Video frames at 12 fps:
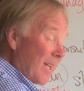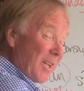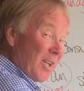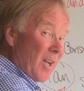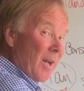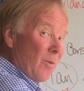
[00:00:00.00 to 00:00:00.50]

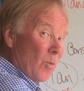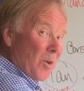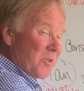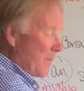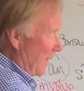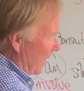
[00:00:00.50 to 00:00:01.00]
let you know
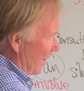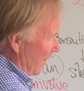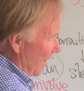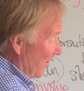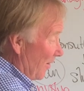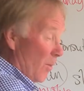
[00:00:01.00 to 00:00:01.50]
what's been
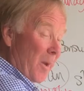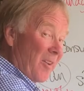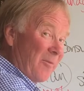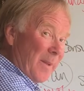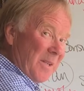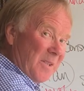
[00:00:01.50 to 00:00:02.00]
going on and what
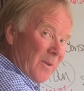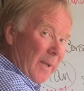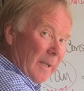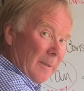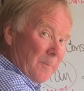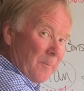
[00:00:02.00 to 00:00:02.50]
I've been doing?